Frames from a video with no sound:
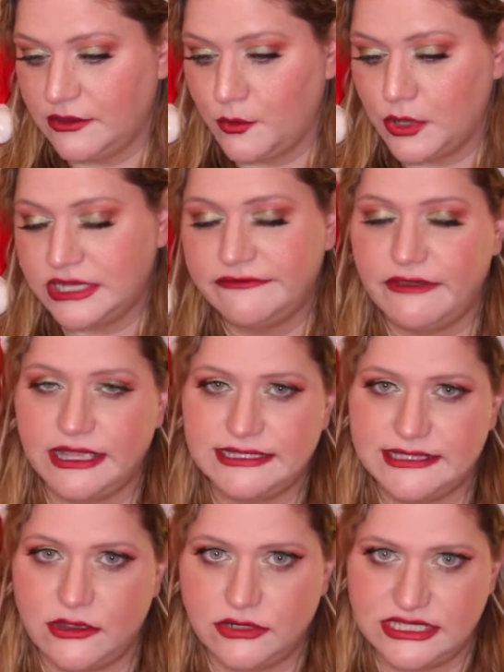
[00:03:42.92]
What he
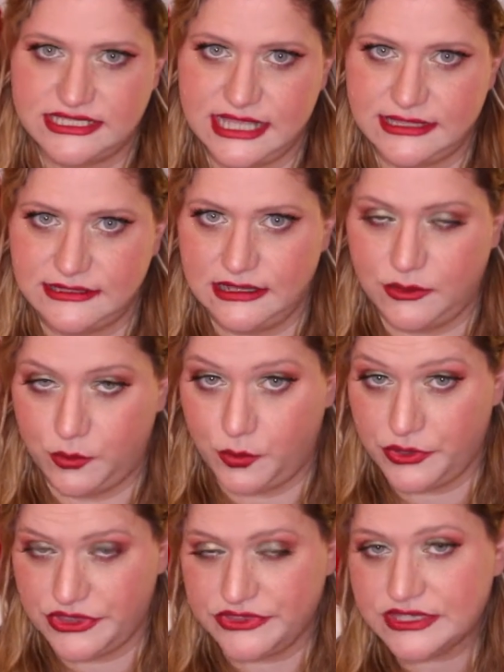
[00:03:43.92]
finds out is that
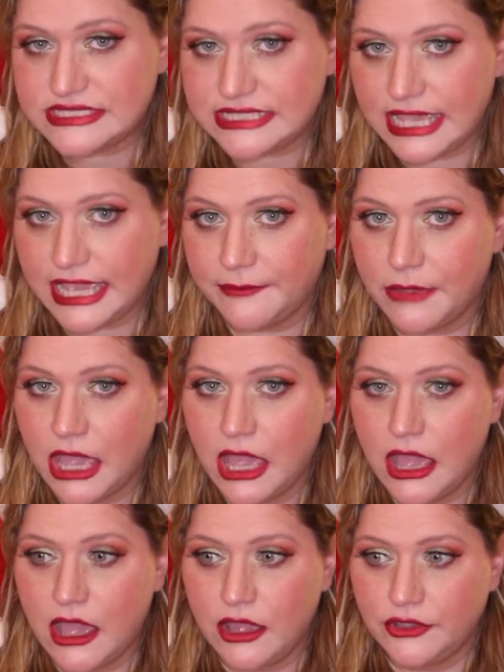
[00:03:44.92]
within this game,
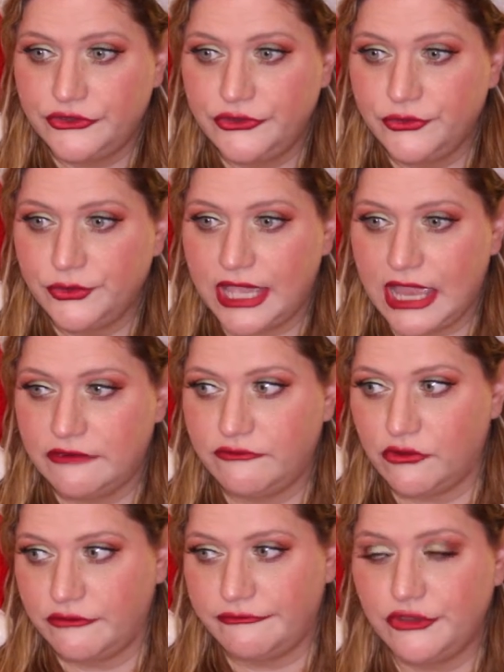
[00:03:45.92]
you can,
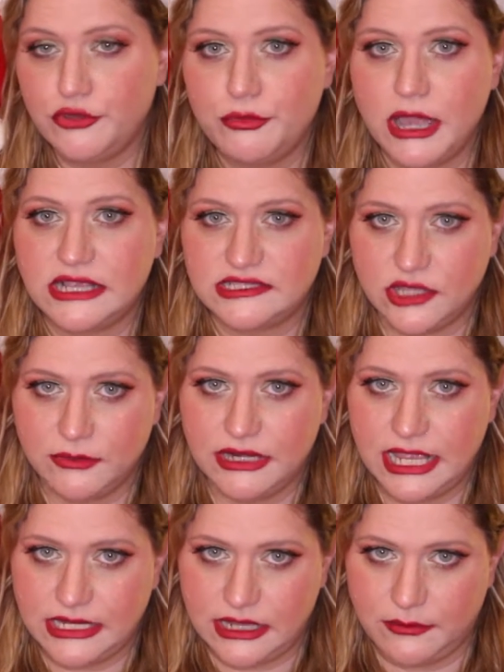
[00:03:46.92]
for a few bucks,
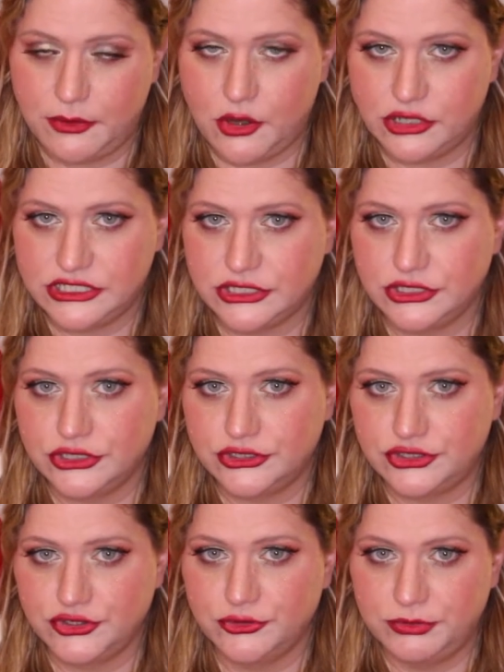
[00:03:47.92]
nominate a person
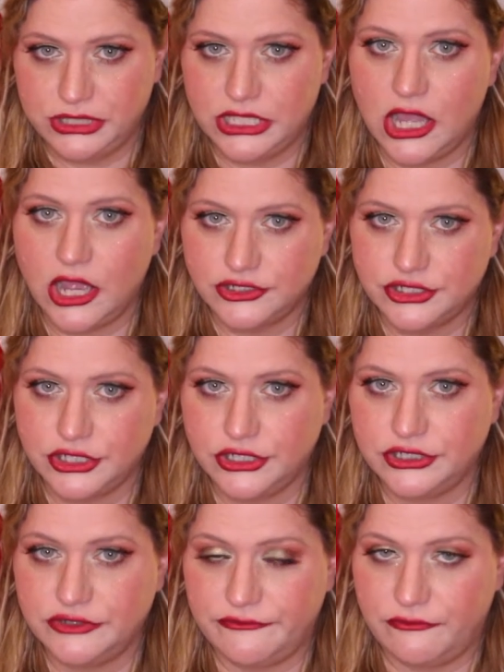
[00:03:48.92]
to be
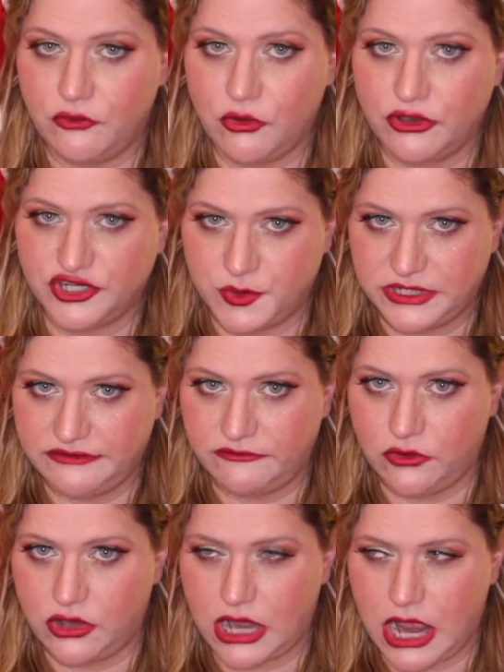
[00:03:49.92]
hunted for
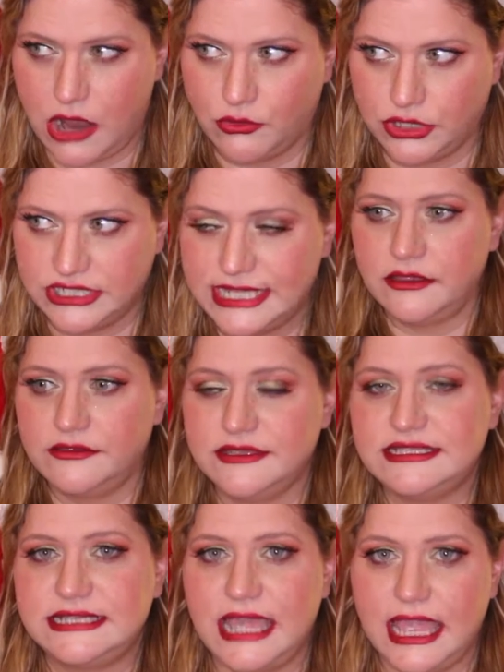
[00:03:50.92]
24 hours.
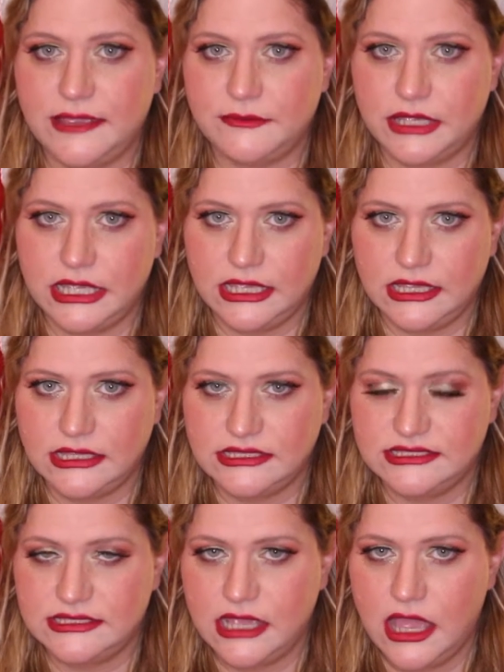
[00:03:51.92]
This game
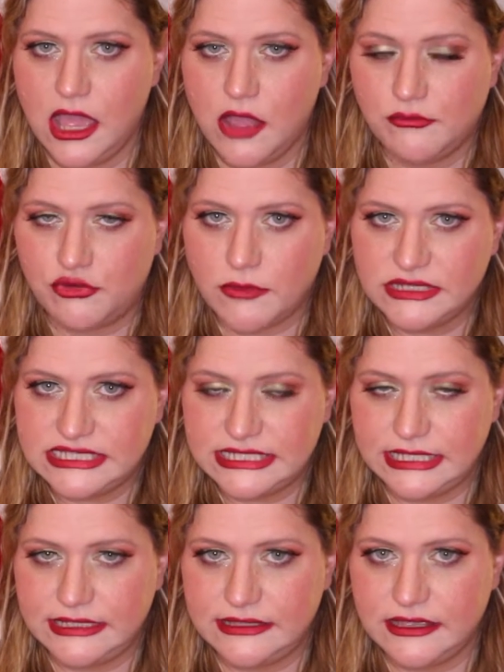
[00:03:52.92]
is
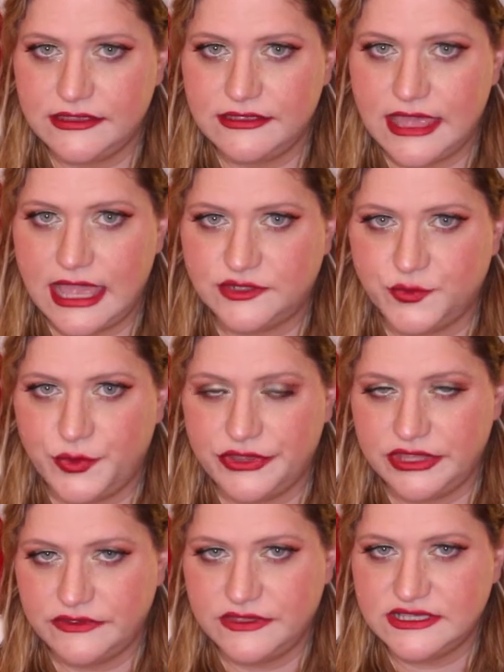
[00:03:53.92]
promising that
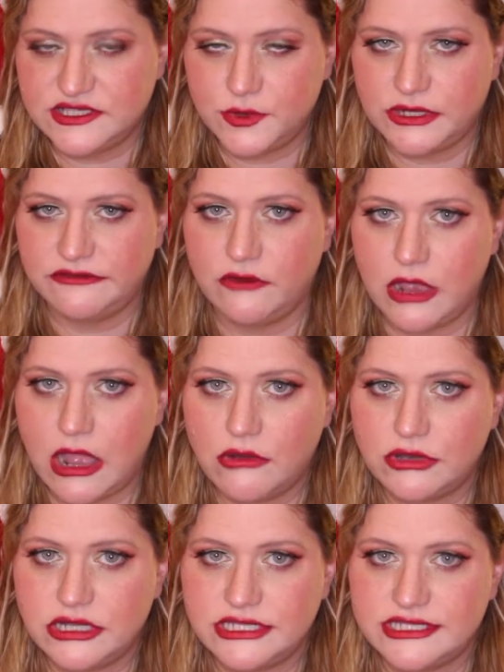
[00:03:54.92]
within these 24
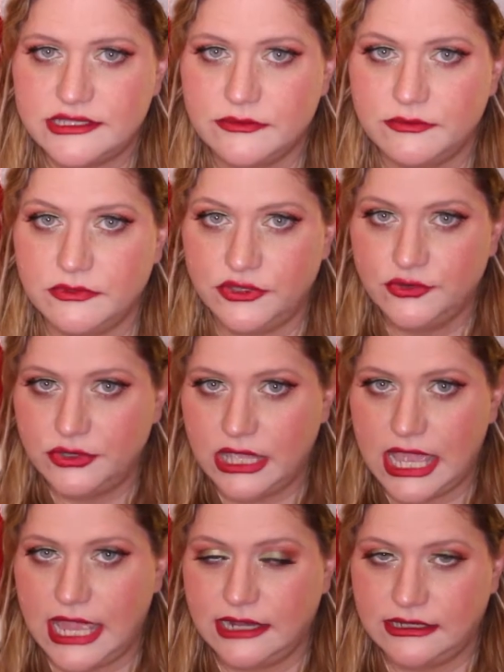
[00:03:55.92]
hours, you
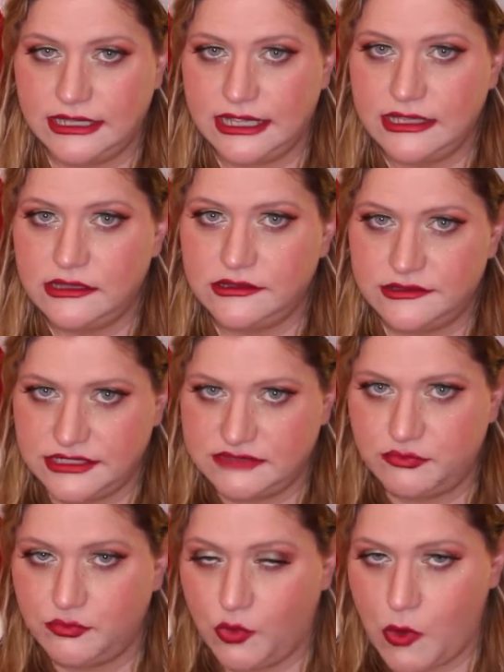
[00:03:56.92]
can kill
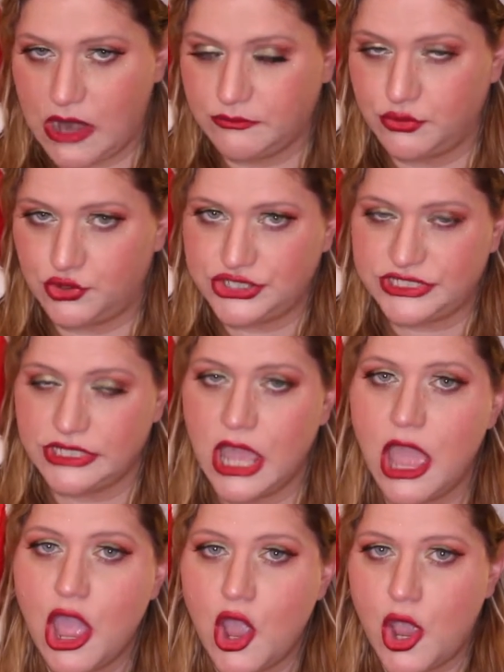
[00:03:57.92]
this one person
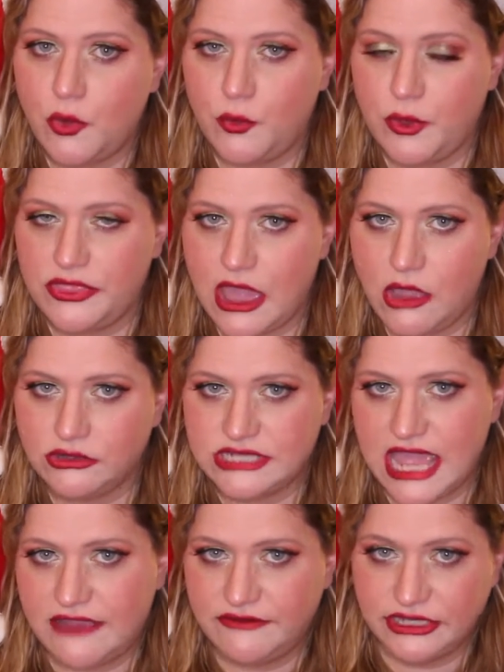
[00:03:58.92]
without
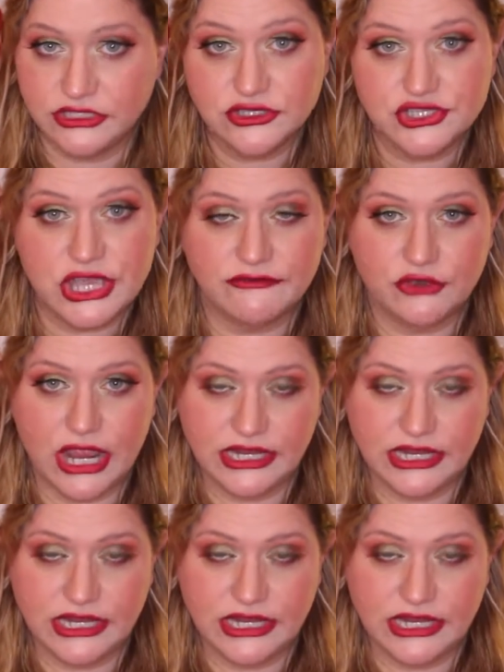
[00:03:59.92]
having to suffer